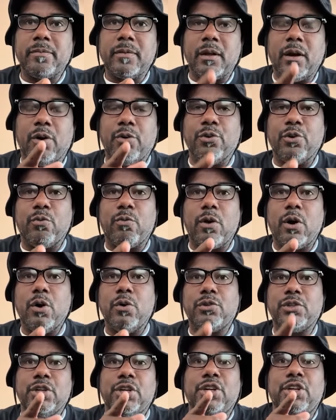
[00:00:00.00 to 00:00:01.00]
on the road
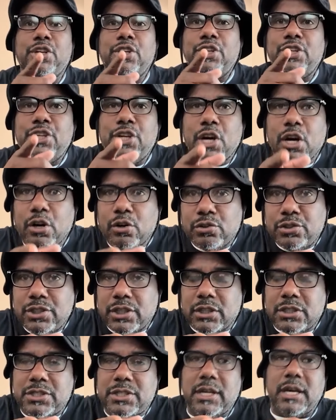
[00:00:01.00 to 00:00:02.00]
to your
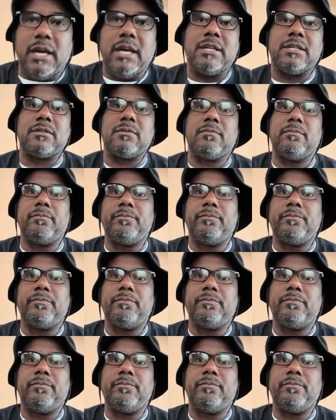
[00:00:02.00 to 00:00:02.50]
success.